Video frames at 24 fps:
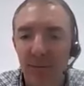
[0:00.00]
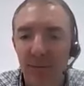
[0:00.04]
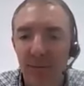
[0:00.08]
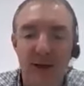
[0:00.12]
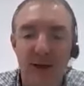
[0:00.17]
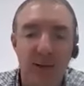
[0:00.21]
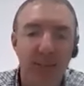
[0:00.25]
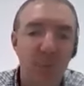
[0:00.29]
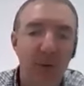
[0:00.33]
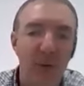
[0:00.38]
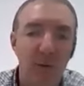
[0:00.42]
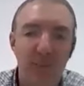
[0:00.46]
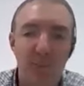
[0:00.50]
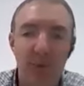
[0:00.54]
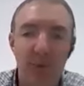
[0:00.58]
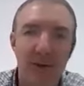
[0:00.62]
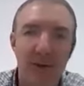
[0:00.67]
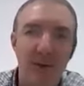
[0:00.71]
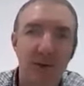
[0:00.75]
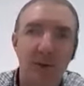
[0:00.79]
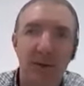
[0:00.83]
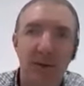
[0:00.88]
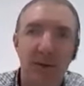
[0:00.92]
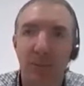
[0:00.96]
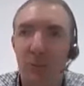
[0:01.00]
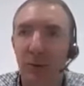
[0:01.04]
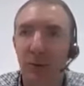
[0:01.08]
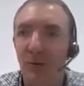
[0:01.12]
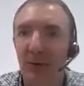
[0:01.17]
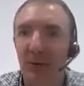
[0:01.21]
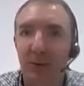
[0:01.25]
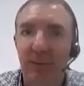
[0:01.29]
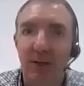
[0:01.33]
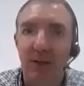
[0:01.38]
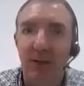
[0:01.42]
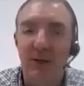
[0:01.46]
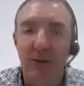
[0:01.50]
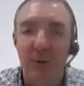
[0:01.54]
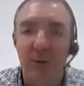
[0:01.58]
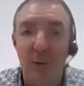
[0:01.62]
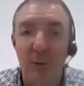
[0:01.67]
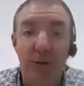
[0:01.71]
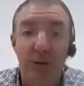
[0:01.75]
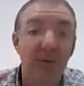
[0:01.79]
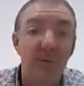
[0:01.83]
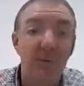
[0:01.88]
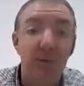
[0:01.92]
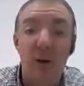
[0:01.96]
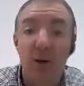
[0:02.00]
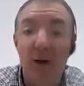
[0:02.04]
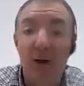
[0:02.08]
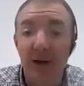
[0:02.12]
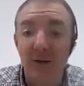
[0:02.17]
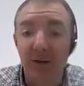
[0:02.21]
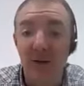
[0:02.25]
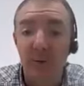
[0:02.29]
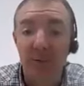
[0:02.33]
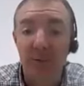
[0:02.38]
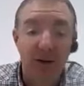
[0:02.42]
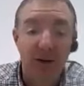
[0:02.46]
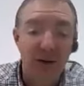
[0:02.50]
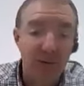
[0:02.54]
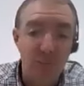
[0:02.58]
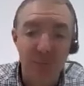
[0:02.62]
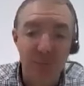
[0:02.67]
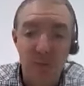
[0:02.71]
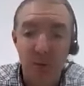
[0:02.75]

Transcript: and it might be that the project manager would advise the best